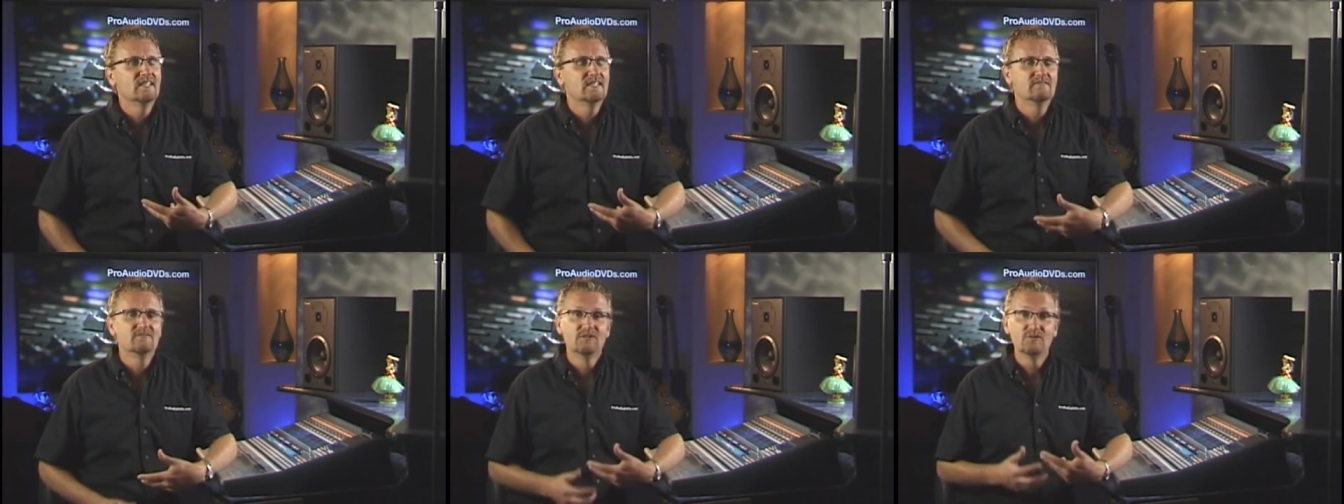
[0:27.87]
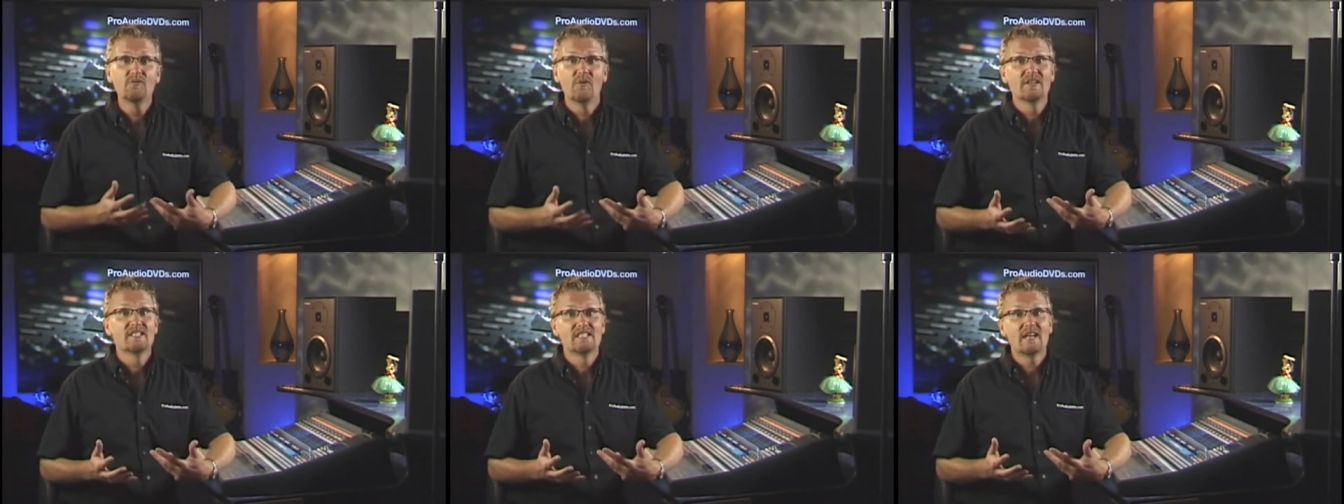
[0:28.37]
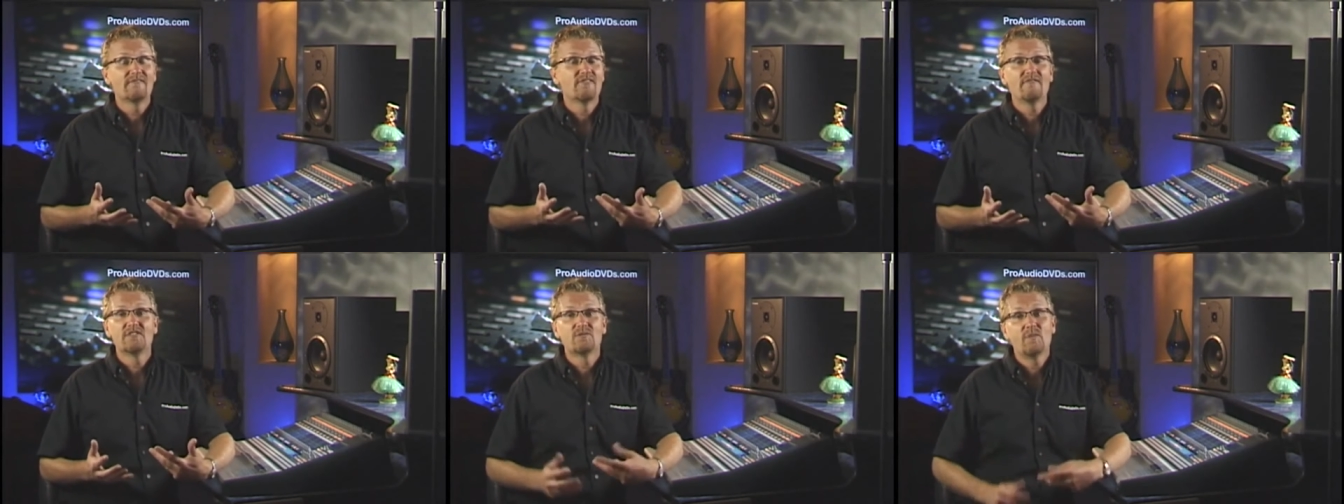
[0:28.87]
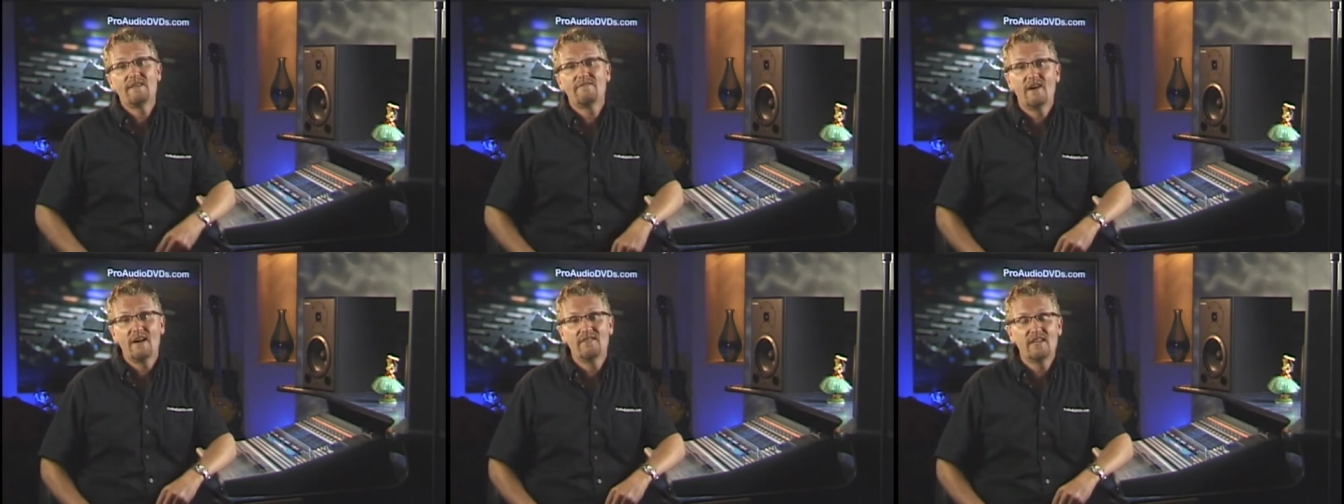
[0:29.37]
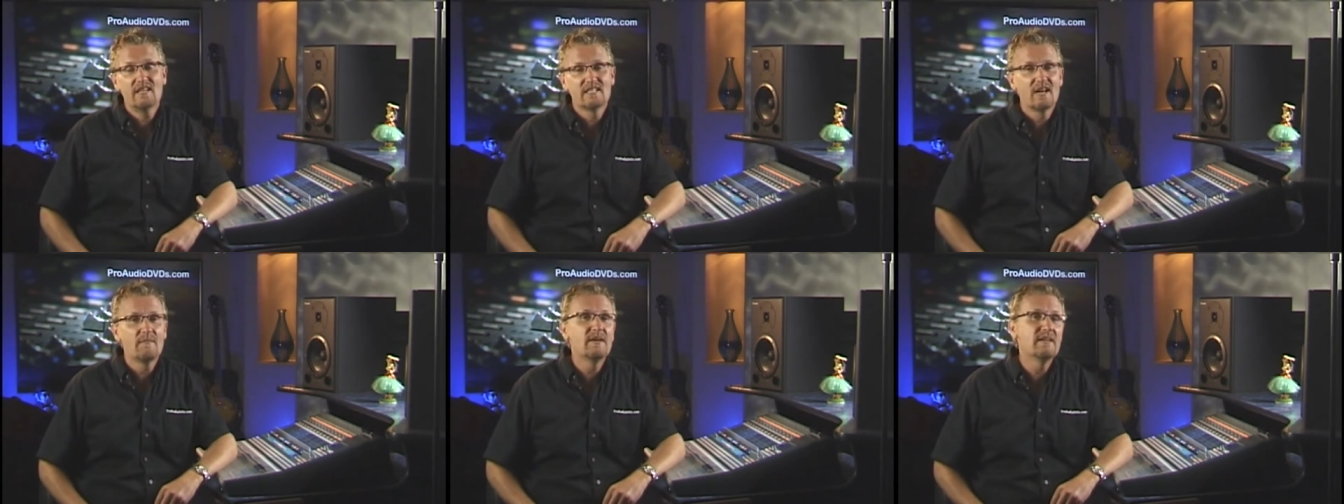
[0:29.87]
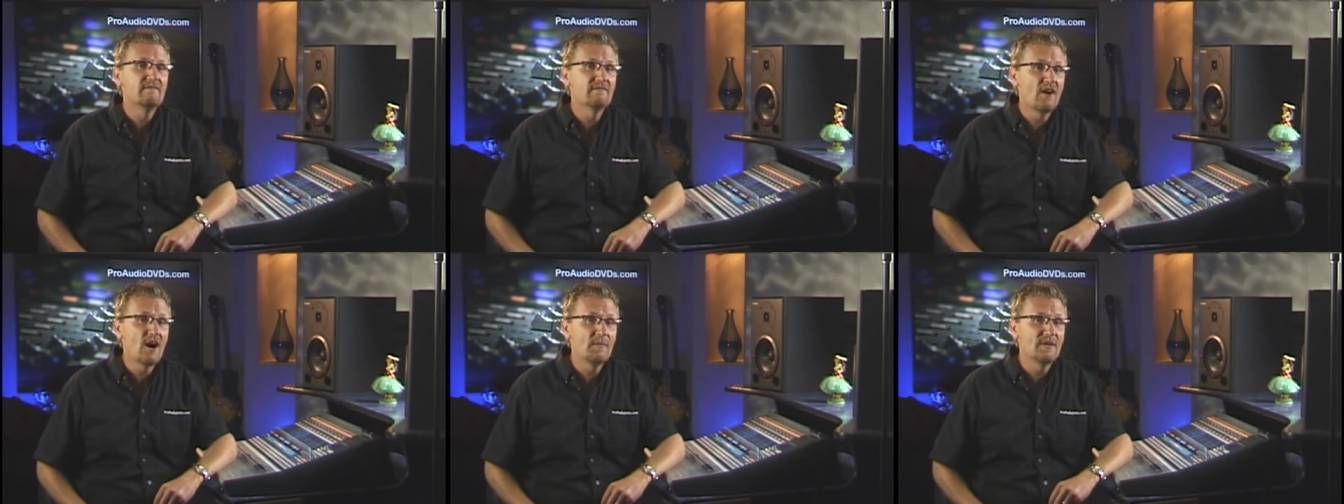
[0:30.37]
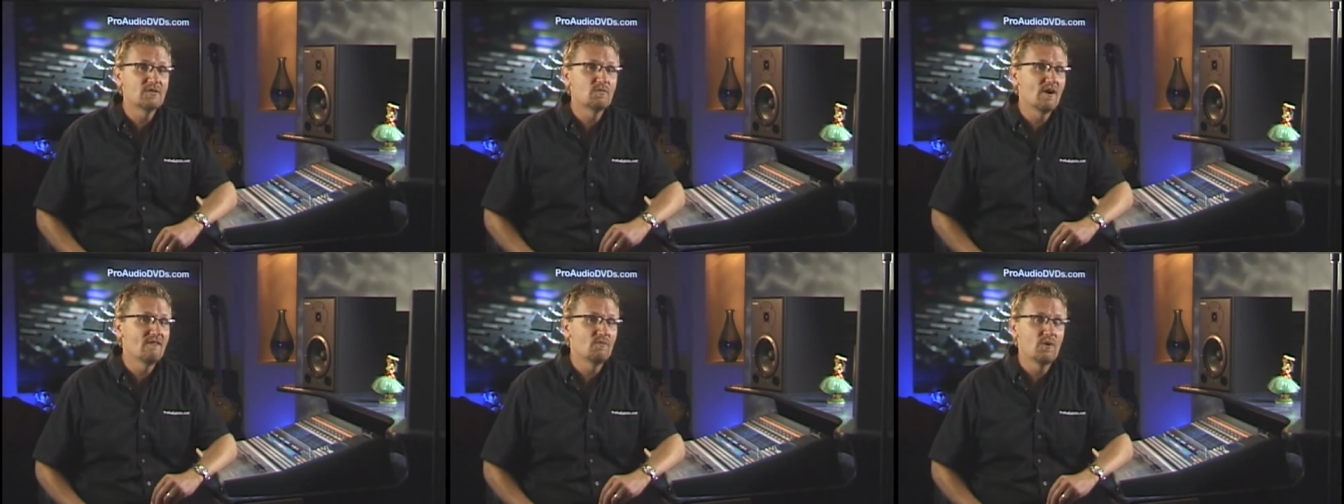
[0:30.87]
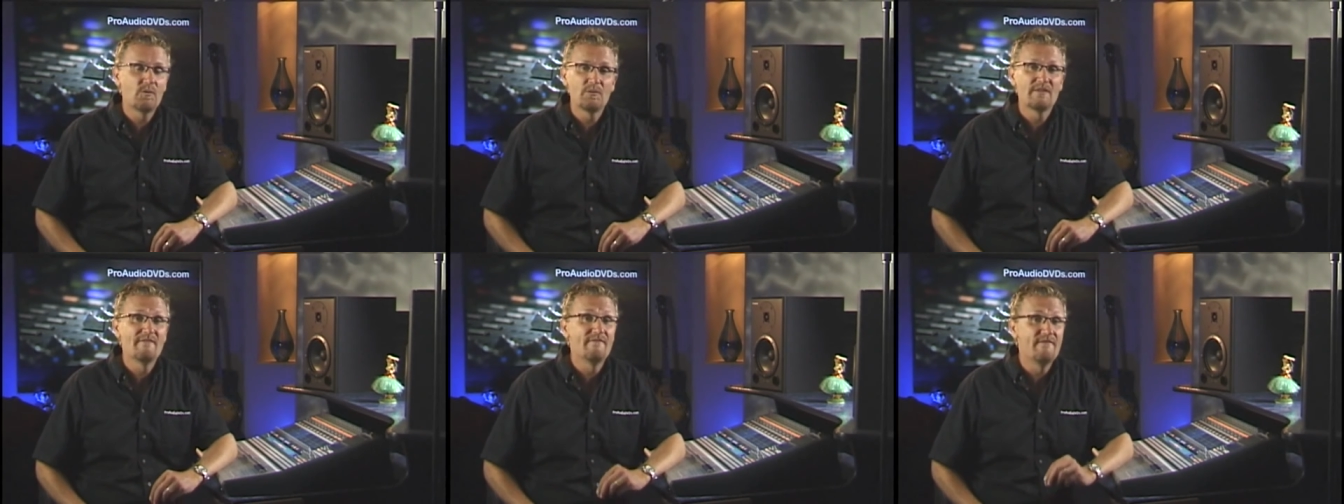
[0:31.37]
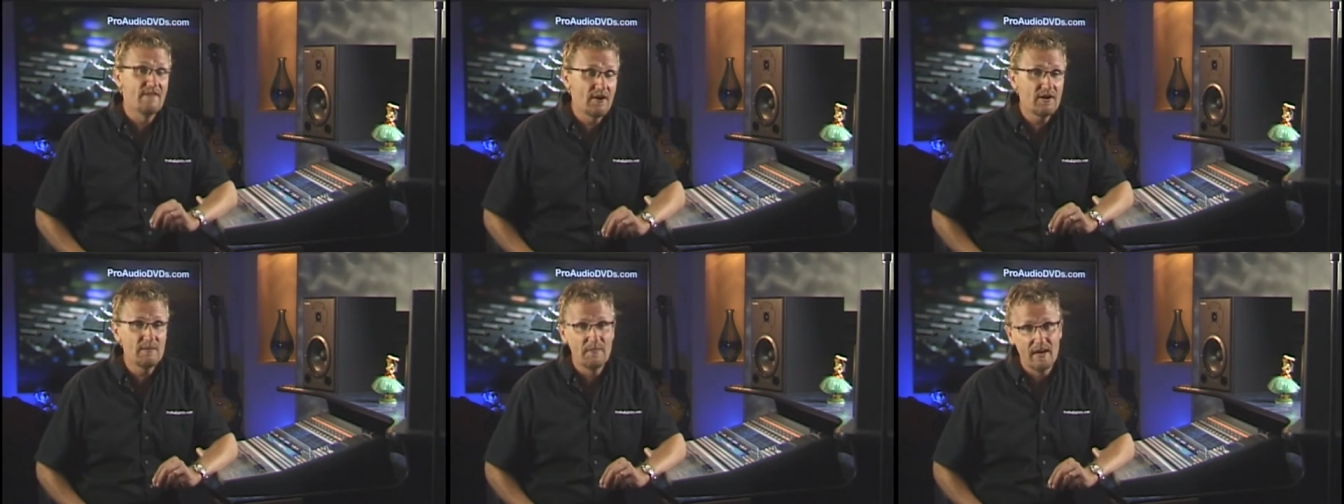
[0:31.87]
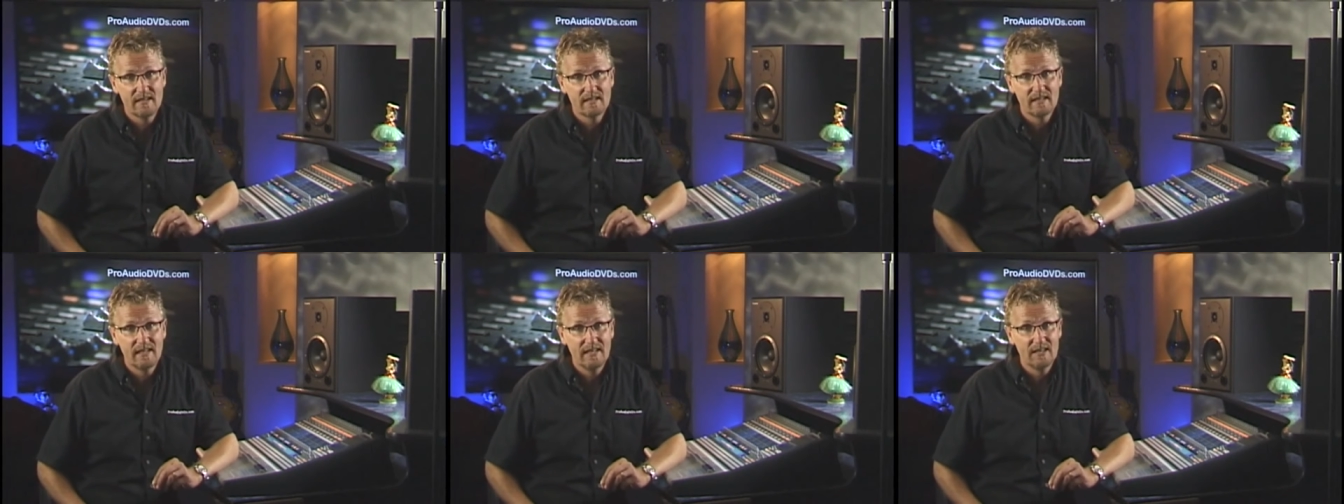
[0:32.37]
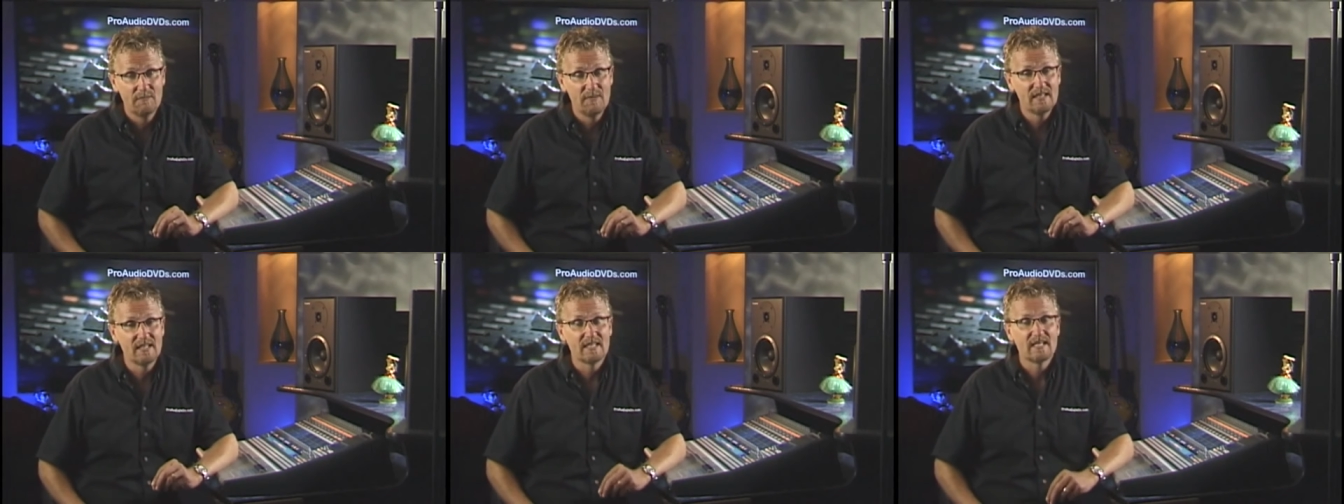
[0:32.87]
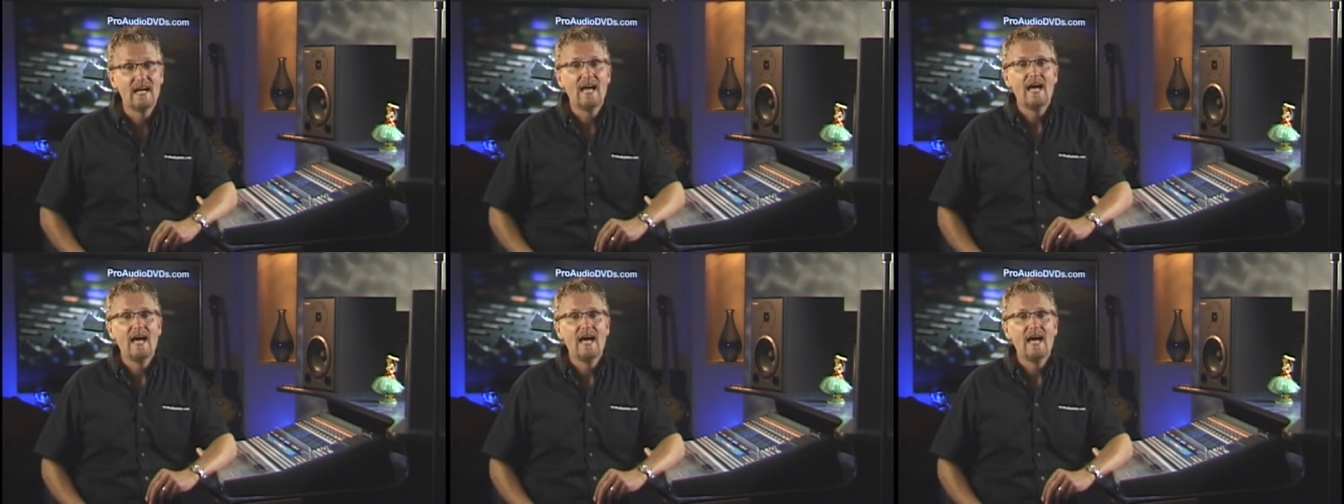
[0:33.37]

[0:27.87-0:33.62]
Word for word: and do all this stuff for over 25 years, and I've been in environments where I've worked with the very best in the business.